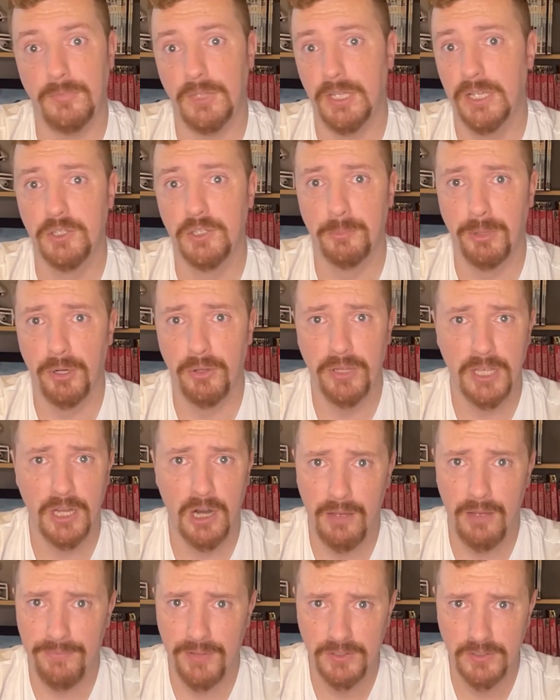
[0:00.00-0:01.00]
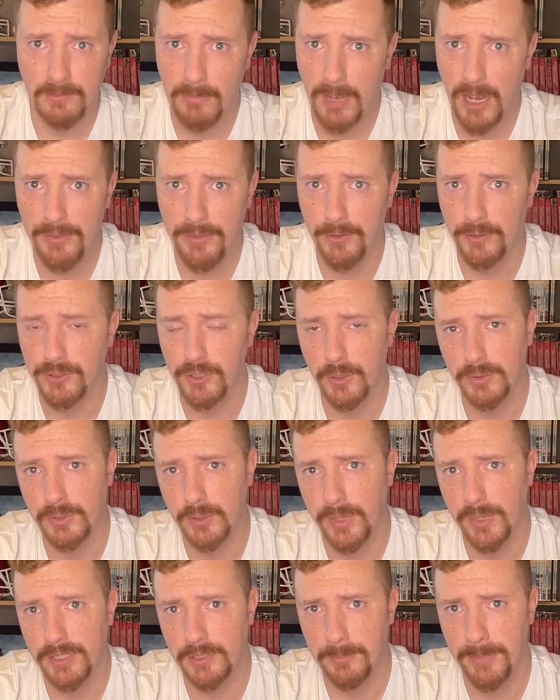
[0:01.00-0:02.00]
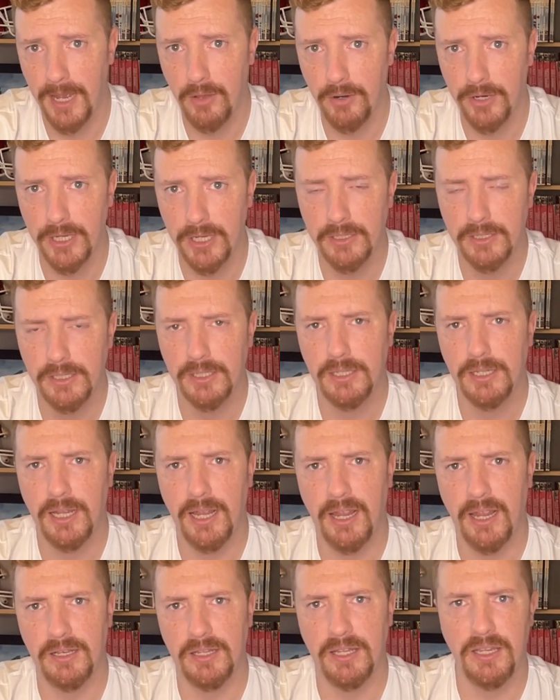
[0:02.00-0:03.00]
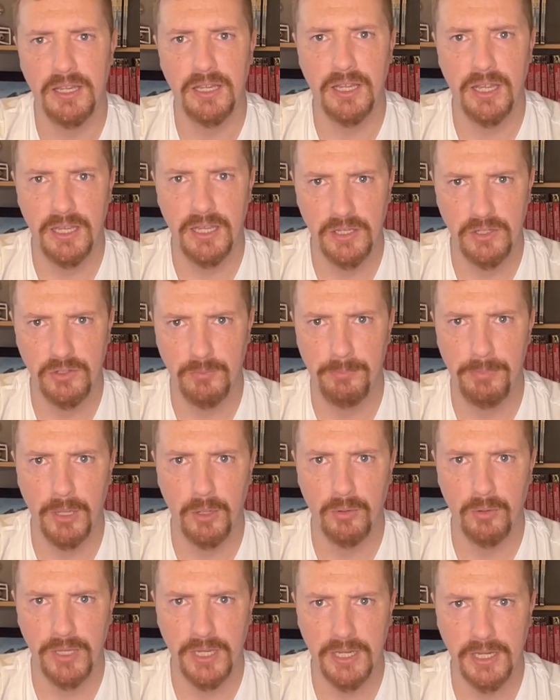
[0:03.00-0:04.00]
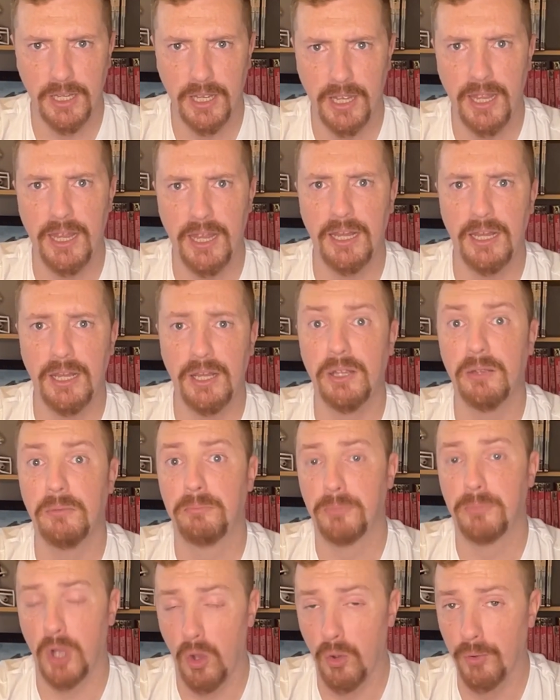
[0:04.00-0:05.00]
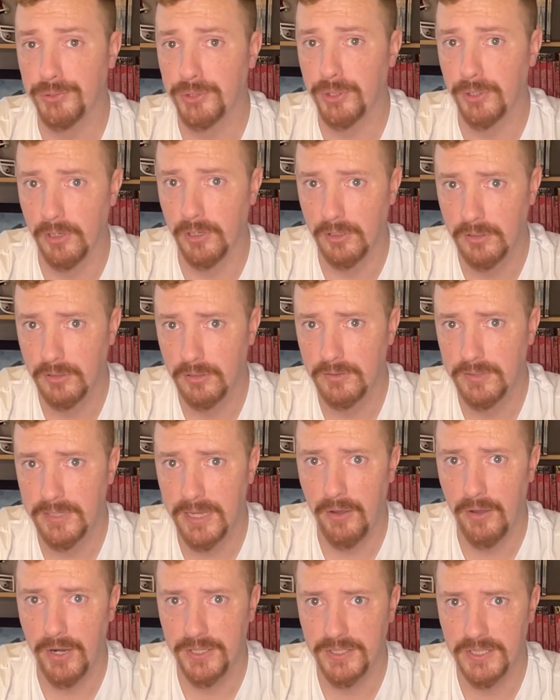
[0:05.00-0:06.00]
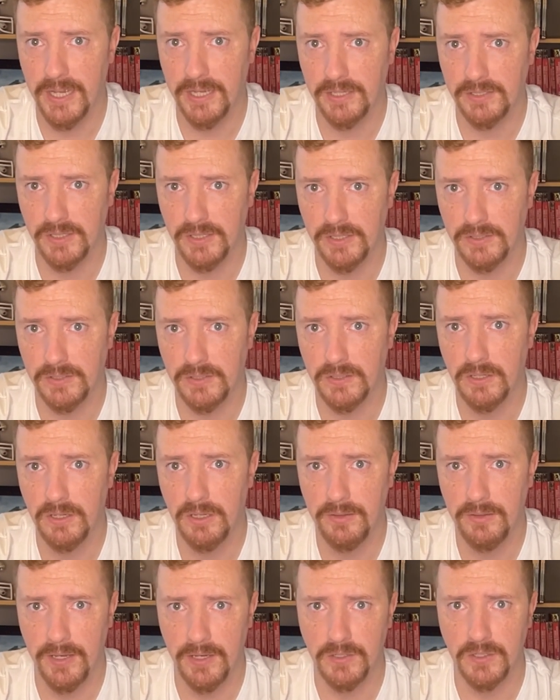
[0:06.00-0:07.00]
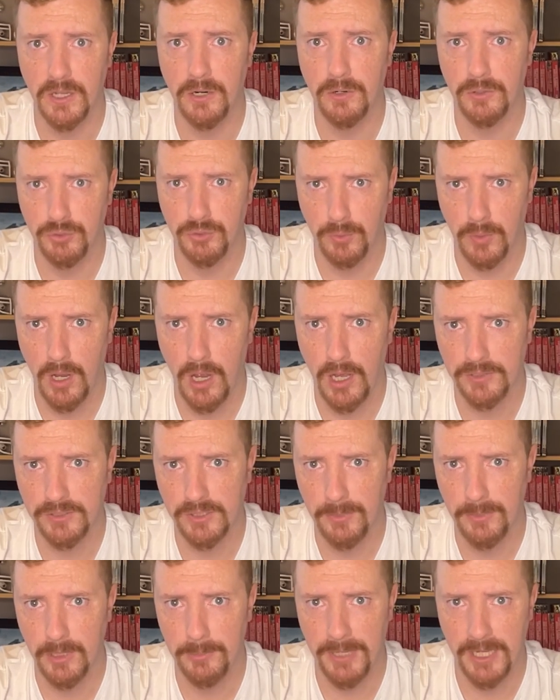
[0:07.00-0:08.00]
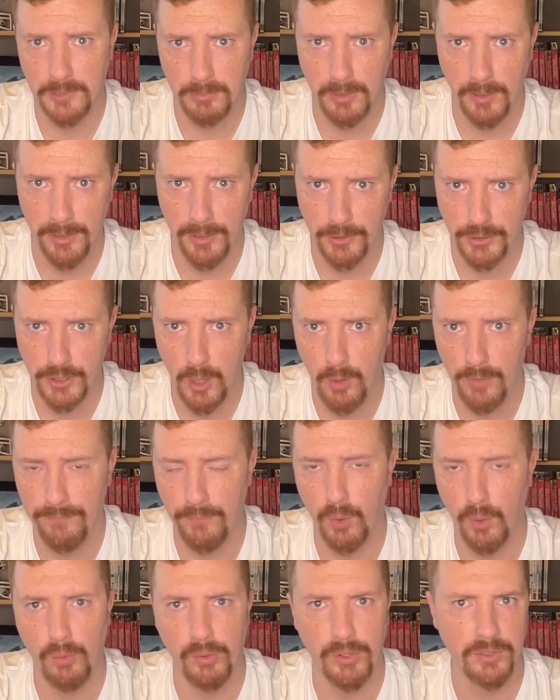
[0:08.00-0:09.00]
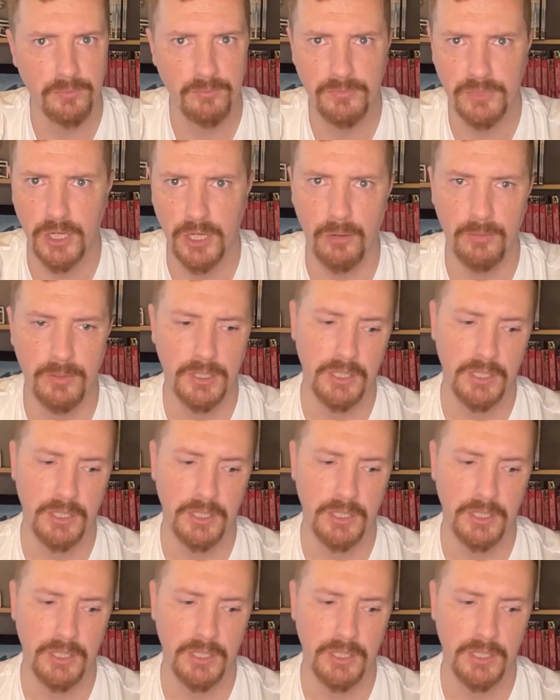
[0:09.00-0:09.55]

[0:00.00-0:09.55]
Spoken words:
He's a brilliant offensive mind. There's no two ways about it. And he is building a culture down at Texas that is going to draw some of the best players going forward. So